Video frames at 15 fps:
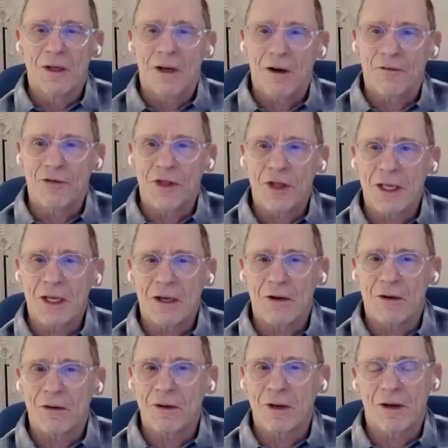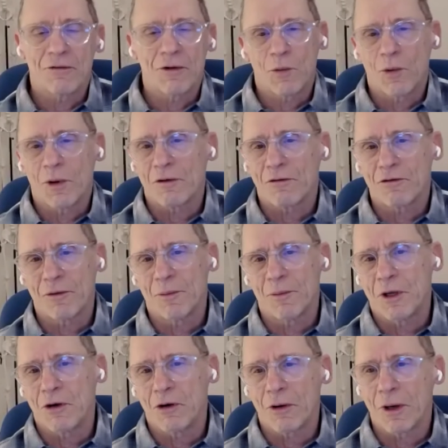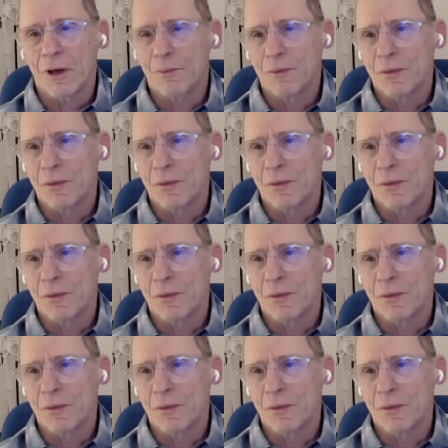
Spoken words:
of the year, everywhere from Europe